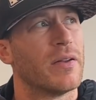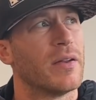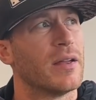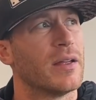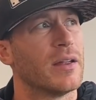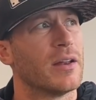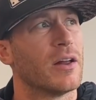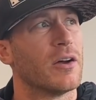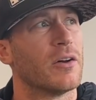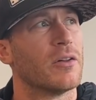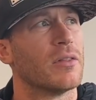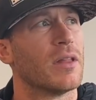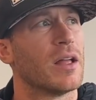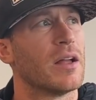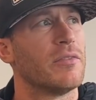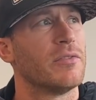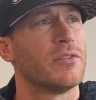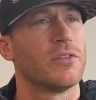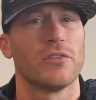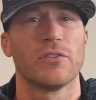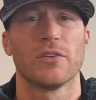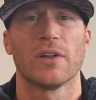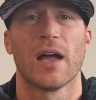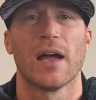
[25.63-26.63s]
You know, life
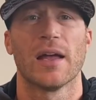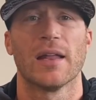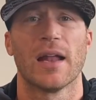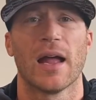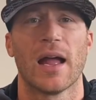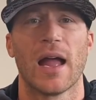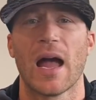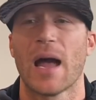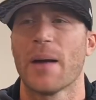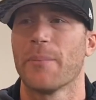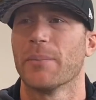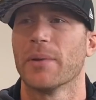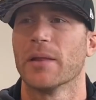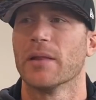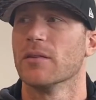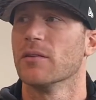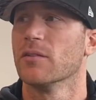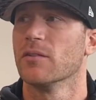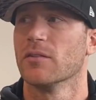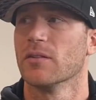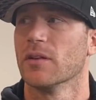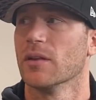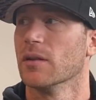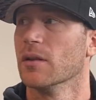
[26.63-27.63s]
just kind of
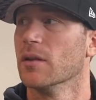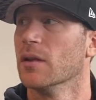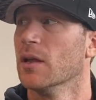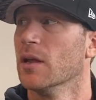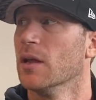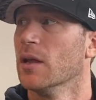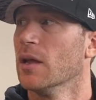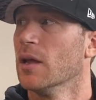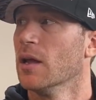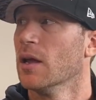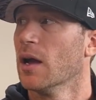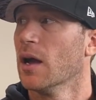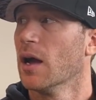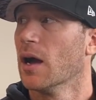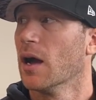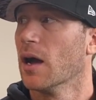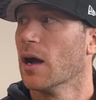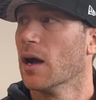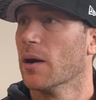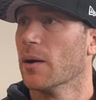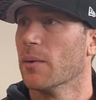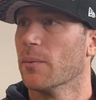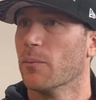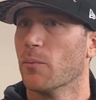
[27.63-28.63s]
happens, and
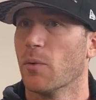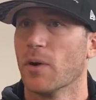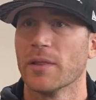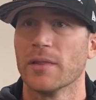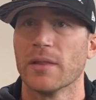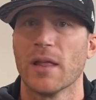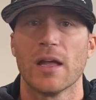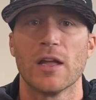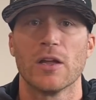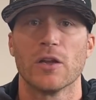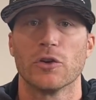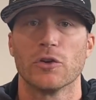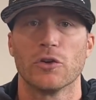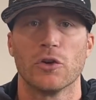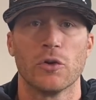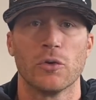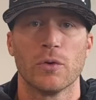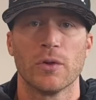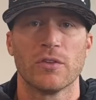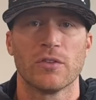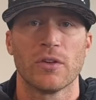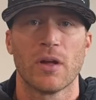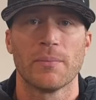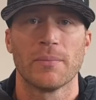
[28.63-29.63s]
Um, one day you're
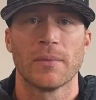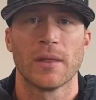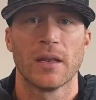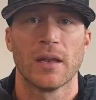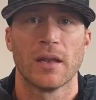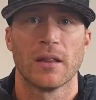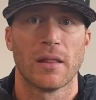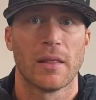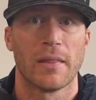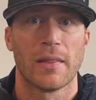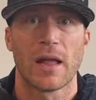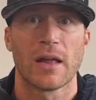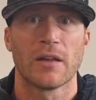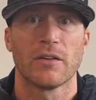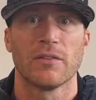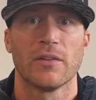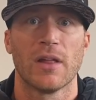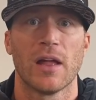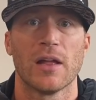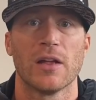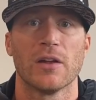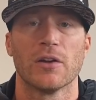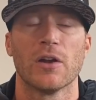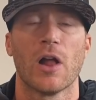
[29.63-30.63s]
doing something and the next
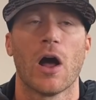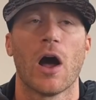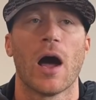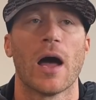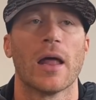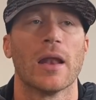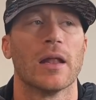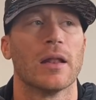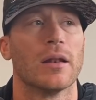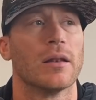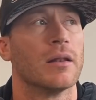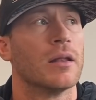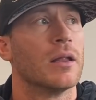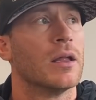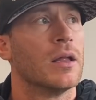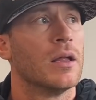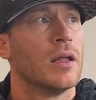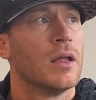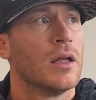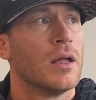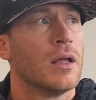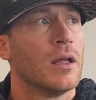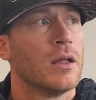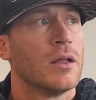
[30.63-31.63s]
day you're not, and
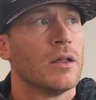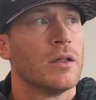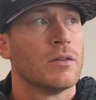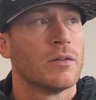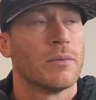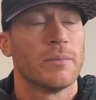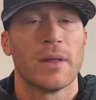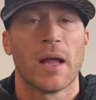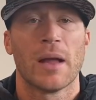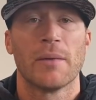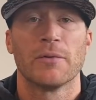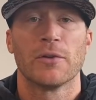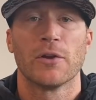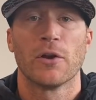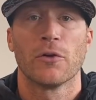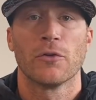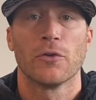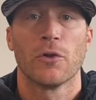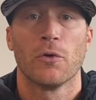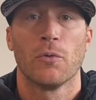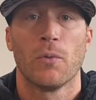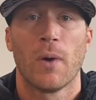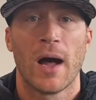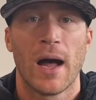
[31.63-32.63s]
sometimes you don't
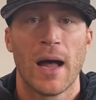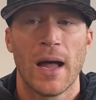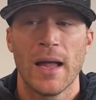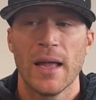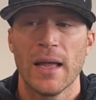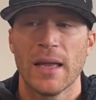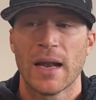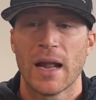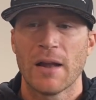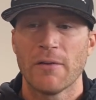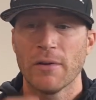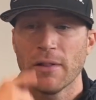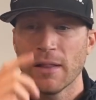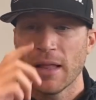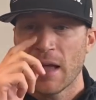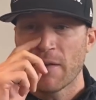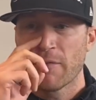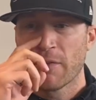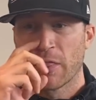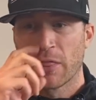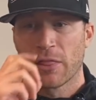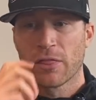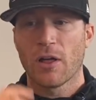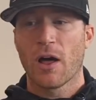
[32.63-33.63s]
know why. And I really
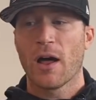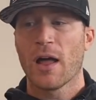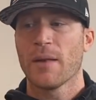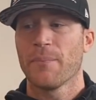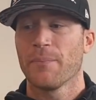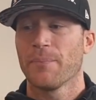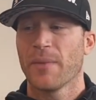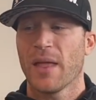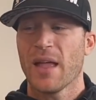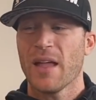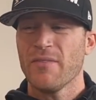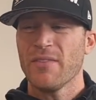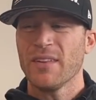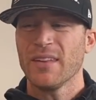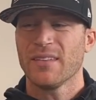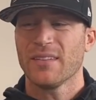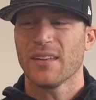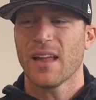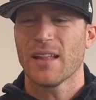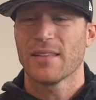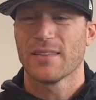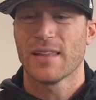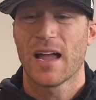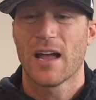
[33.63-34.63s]
haven't thought, I haven't
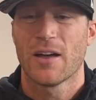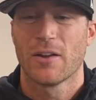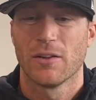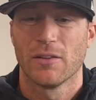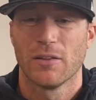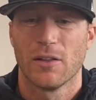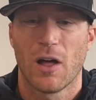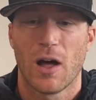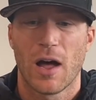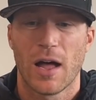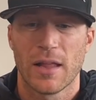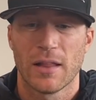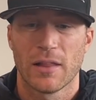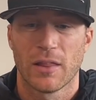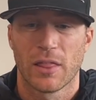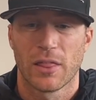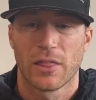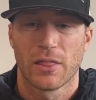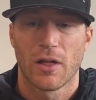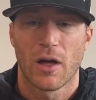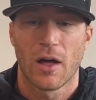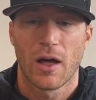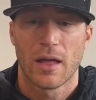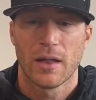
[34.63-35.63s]
sat down a lot and
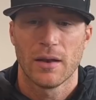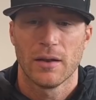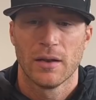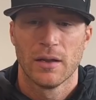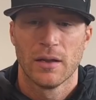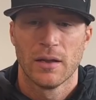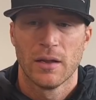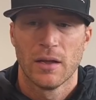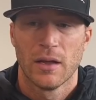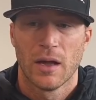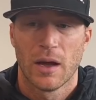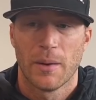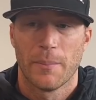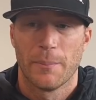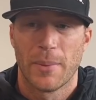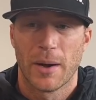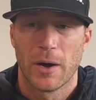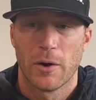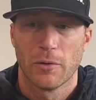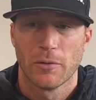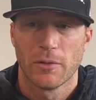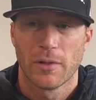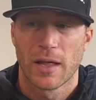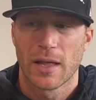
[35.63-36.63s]
thought
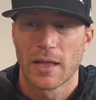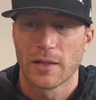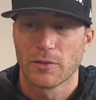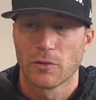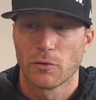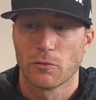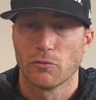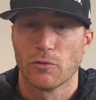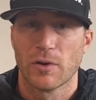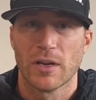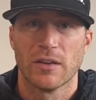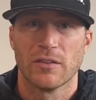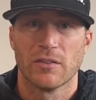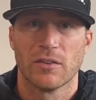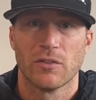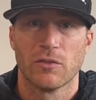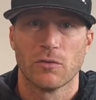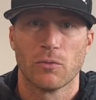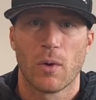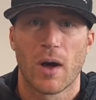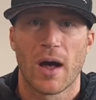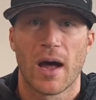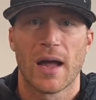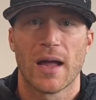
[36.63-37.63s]
about like the
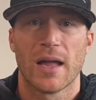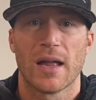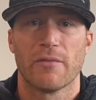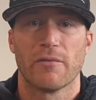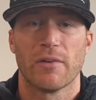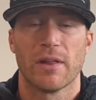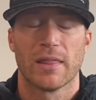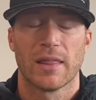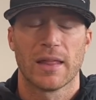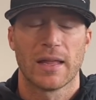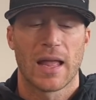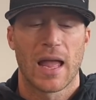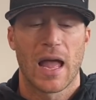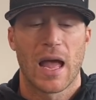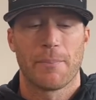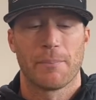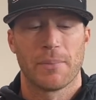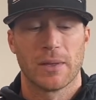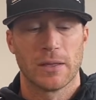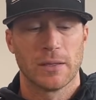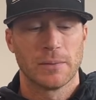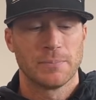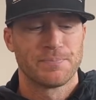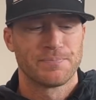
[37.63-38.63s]
reasons why everything
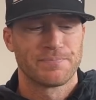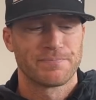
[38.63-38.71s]
happened.